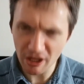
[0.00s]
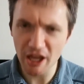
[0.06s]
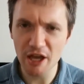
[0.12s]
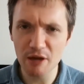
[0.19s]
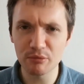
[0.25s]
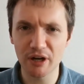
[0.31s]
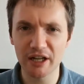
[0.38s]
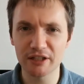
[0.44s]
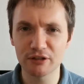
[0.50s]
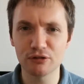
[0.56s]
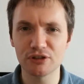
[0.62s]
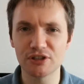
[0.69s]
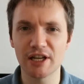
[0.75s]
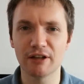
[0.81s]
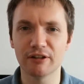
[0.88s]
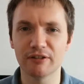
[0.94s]
But I
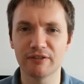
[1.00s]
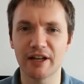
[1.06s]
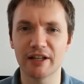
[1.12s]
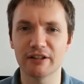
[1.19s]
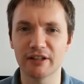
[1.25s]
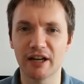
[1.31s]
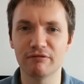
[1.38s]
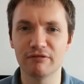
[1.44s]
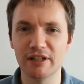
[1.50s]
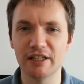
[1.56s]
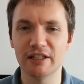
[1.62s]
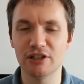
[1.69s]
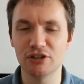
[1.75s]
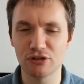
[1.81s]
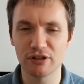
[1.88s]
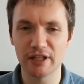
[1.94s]
could tell the fact that I
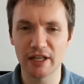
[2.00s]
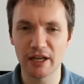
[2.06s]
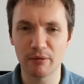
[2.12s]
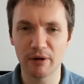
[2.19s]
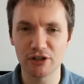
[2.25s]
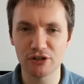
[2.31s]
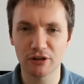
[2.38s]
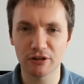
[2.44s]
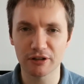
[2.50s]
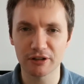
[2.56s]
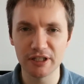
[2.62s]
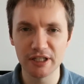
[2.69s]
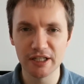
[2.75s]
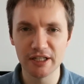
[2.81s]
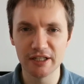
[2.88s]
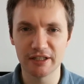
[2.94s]
really enjoyed their white
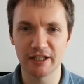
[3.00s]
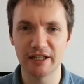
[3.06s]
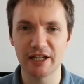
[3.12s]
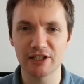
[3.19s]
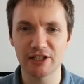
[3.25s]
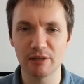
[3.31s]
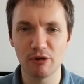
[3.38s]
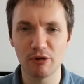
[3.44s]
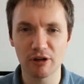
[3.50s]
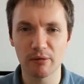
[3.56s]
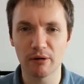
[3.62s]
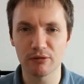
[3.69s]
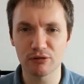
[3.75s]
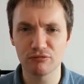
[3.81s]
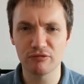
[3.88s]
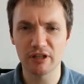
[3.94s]
chocolate. The Nestlé
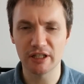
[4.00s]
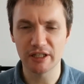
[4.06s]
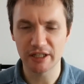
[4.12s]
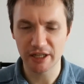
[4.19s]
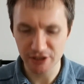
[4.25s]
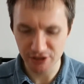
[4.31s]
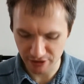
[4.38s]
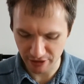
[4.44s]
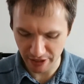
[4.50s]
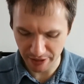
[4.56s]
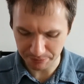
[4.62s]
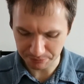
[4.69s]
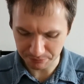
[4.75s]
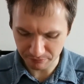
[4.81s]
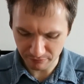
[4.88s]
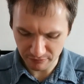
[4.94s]
Milky Bar was really nice.
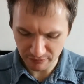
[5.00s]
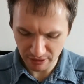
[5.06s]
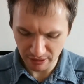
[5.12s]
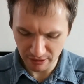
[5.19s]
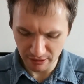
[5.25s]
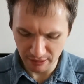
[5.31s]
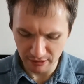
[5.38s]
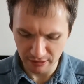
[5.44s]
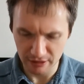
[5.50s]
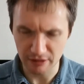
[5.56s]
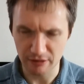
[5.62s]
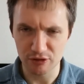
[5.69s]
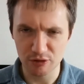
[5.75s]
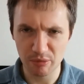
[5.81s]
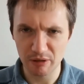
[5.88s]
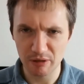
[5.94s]

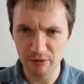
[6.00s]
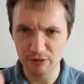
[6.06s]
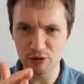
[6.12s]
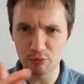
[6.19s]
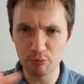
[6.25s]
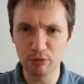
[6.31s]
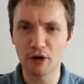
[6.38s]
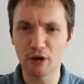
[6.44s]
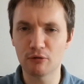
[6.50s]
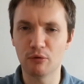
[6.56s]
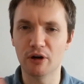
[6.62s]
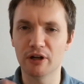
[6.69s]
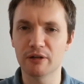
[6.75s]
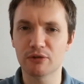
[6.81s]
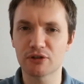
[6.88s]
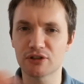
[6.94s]
It was a block
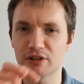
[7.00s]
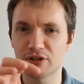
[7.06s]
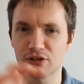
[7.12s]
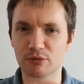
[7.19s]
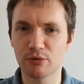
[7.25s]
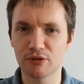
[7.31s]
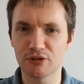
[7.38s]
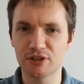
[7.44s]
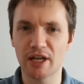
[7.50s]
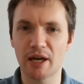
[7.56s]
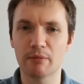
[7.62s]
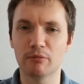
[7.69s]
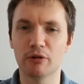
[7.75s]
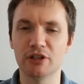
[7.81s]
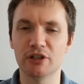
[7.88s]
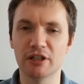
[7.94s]
one. It wasn't a small
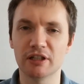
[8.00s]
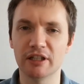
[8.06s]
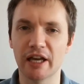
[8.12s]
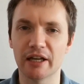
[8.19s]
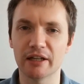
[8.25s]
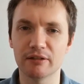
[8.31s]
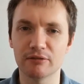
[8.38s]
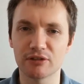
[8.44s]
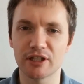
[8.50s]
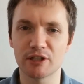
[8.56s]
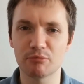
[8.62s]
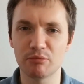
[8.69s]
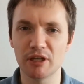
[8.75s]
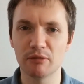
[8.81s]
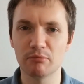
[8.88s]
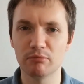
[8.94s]
tab one you can get. It was a
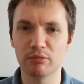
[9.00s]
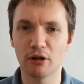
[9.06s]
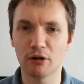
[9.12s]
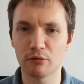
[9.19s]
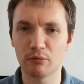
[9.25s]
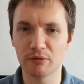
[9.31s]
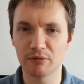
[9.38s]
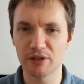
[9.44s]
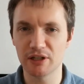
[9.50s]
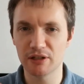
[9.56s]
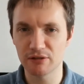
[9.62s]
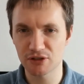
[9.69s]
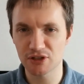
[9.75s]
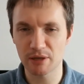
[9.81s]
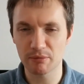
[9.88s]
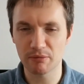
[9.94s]
nice big block one where you
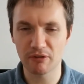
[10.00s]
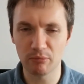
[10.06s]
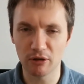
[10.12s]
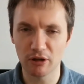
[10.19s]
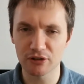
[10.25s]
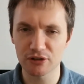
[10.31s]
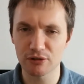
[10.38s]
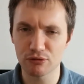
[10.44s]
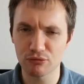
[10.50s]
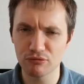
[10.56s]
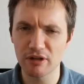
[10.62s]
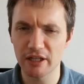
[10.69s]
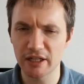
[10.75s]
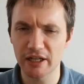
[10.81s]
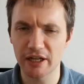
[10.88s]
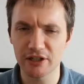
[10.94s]
can snap off blocks. It was
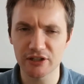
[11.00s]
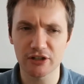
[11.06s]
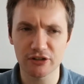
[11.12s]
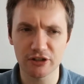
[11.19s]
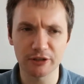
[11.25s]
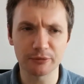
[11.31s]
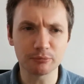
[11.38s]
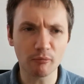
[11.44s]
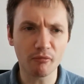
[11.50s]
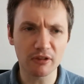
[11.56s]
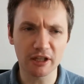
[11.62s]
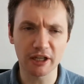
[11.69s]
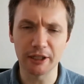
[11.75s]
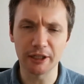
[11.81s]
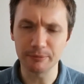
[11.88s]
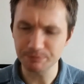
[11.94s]
really nice, actually.
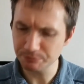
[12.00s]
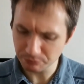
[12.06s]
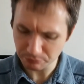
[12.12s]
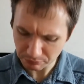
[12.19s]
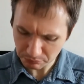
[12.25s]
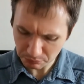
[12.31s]
I